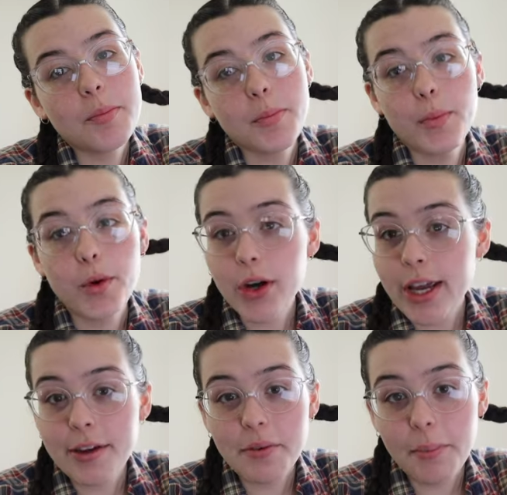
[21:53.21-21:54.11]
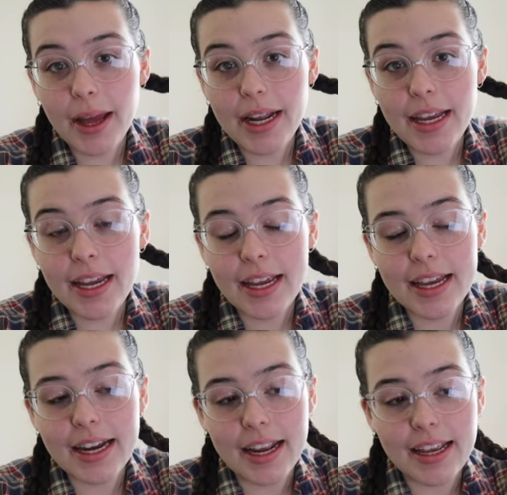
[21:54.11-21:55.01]
morning, everybody.
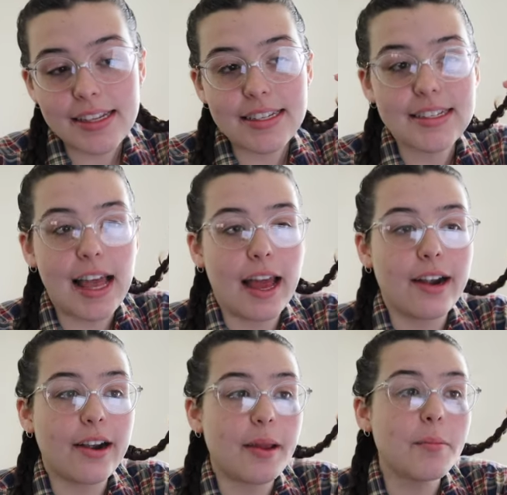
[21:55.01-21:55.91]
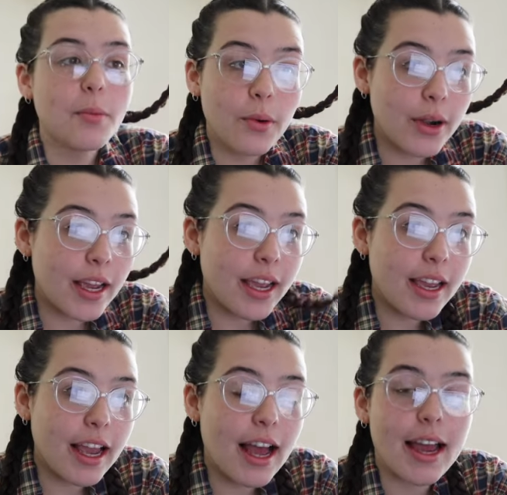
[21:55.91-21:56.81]
It is Saturday
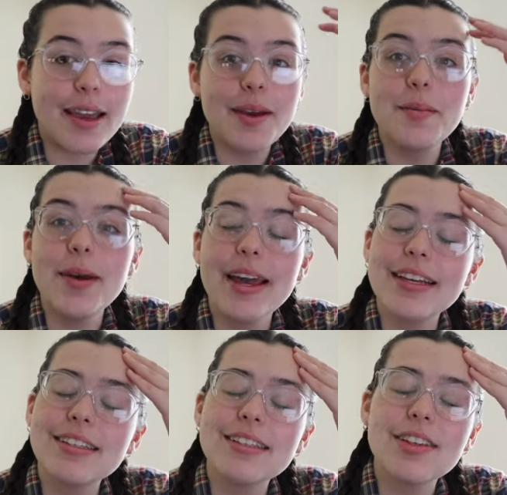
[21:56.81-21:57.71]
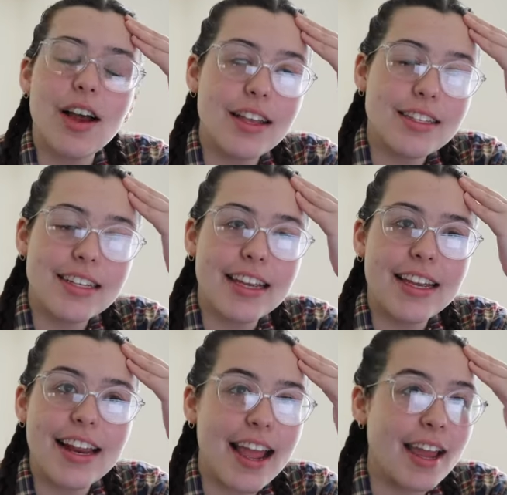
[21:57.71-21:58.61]
morning. I am
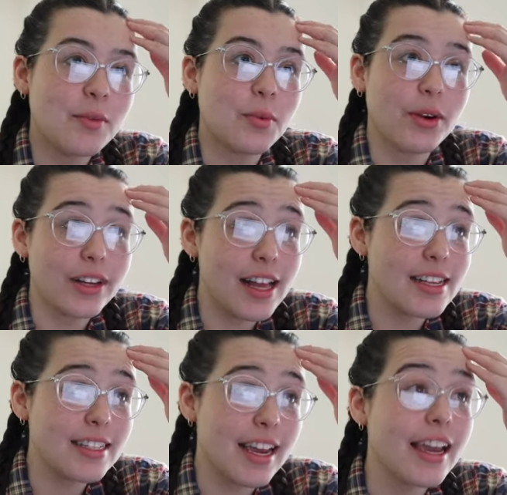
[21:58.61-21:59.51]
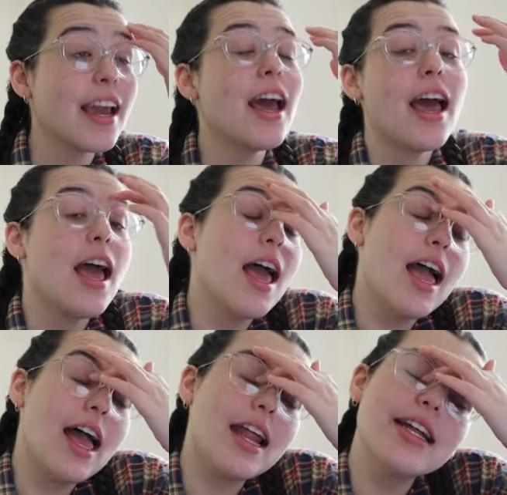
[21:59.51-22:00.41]
exhausted. I had work last night,
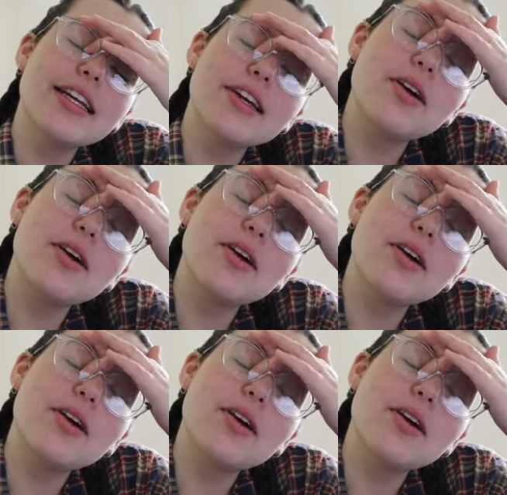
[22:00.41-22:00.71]
and I didn't go